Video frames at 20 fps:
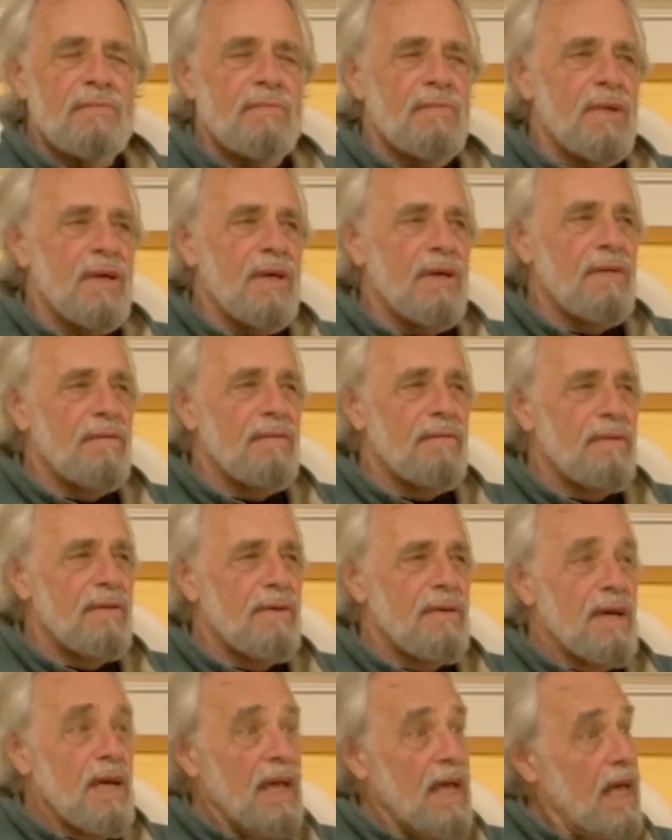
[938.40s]
Right?
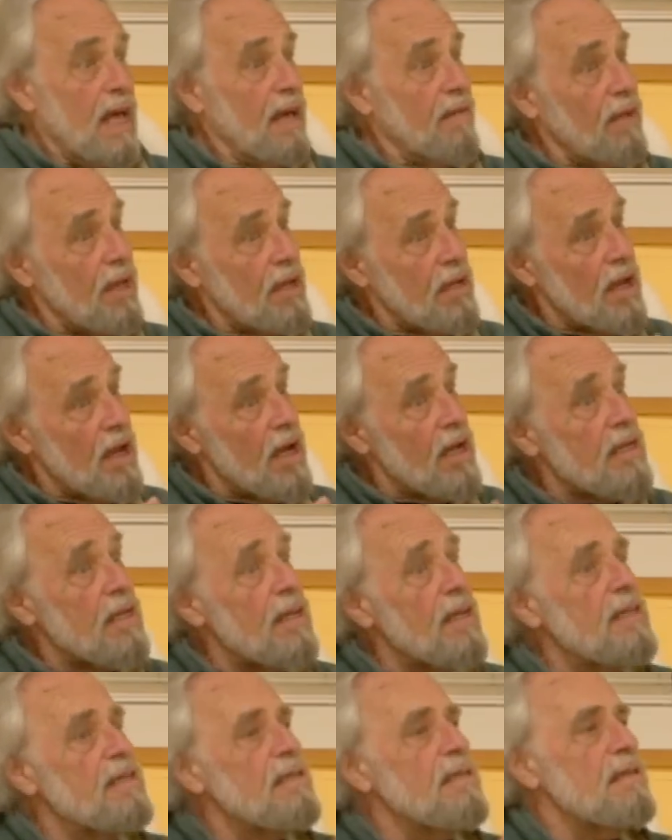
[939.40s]
And Vedanta
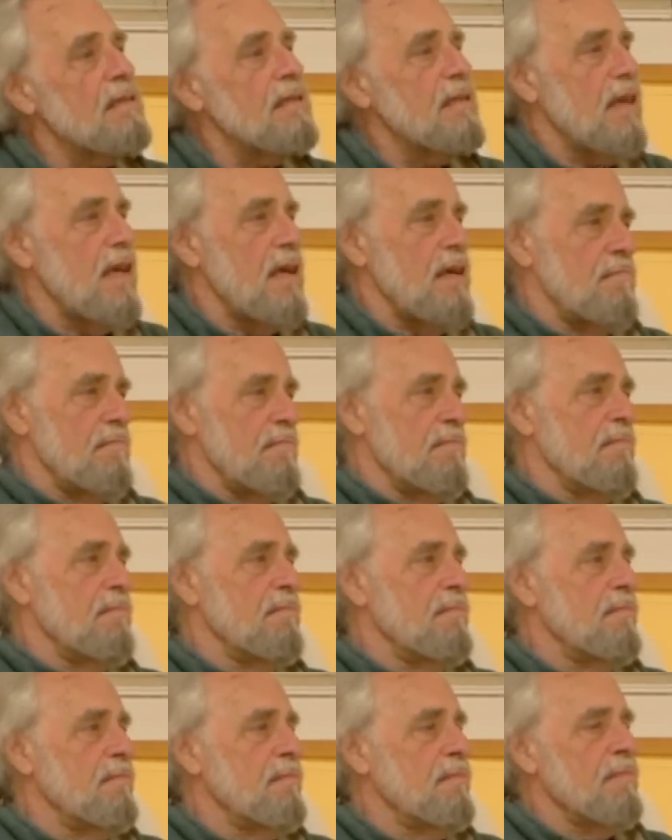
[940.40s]
is the same.
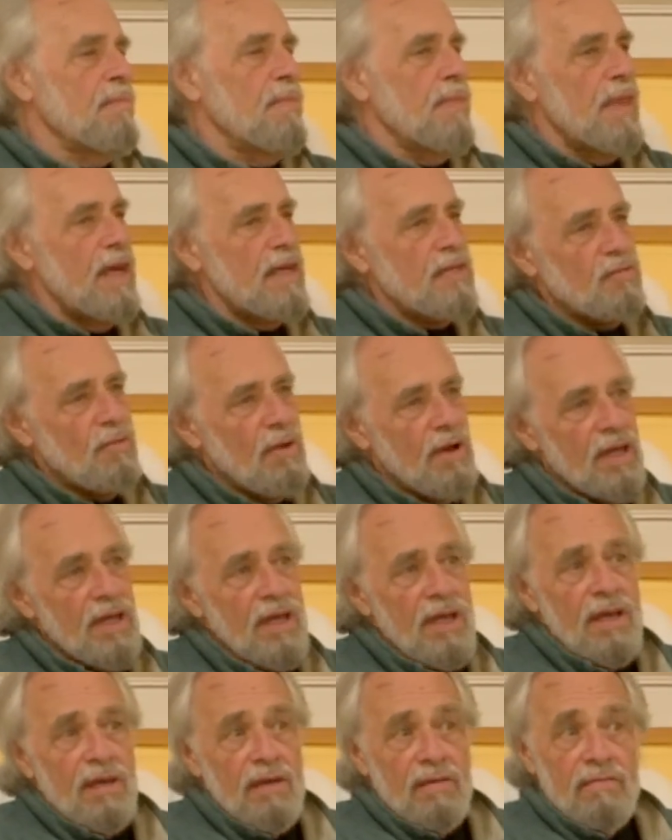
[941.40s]
That's why
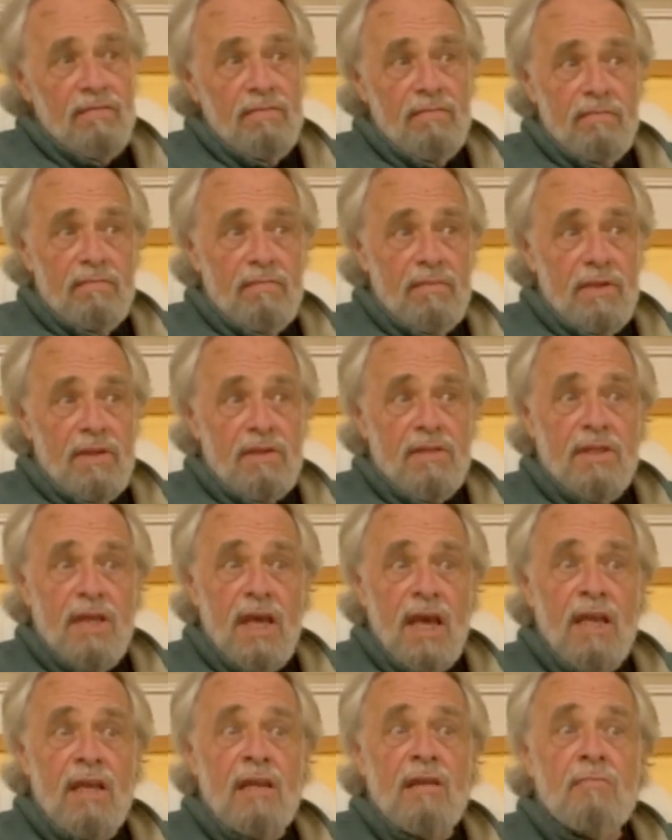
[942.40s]
there's
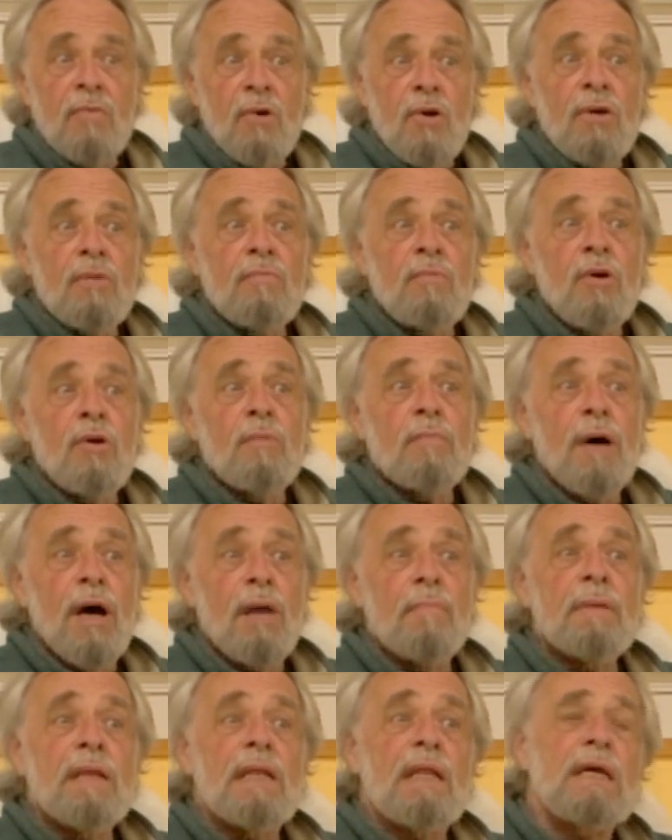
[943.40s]
gaining more and more
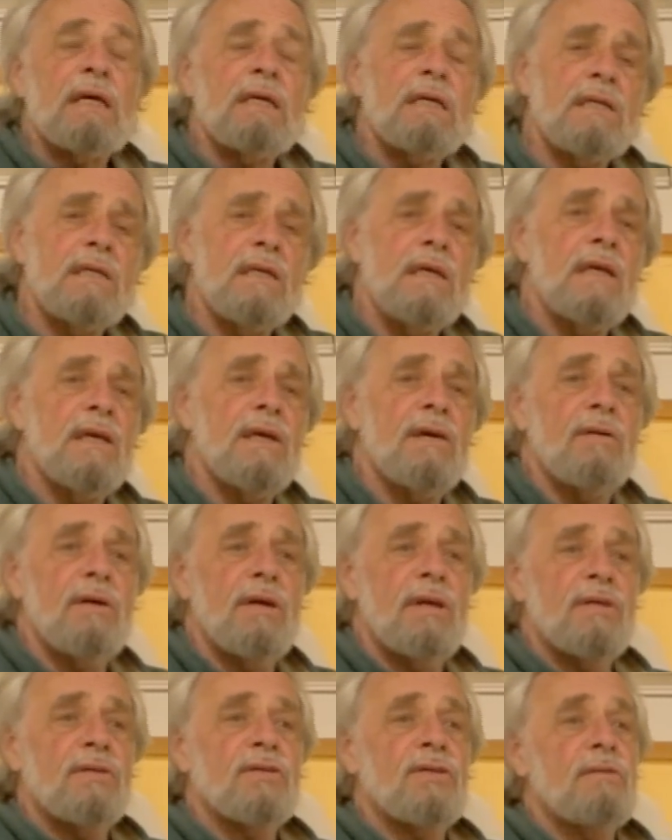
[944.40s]
popularity here
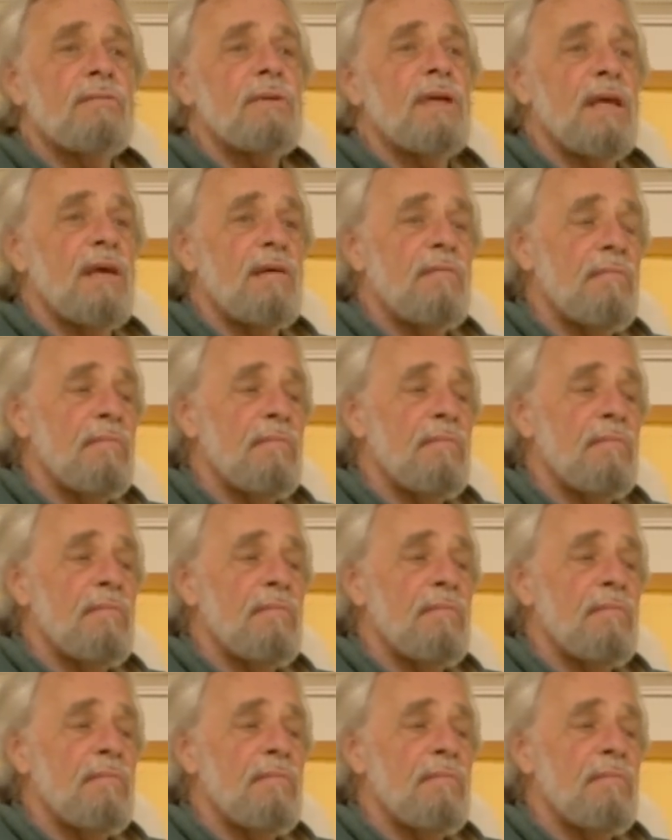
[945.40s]
in Germany.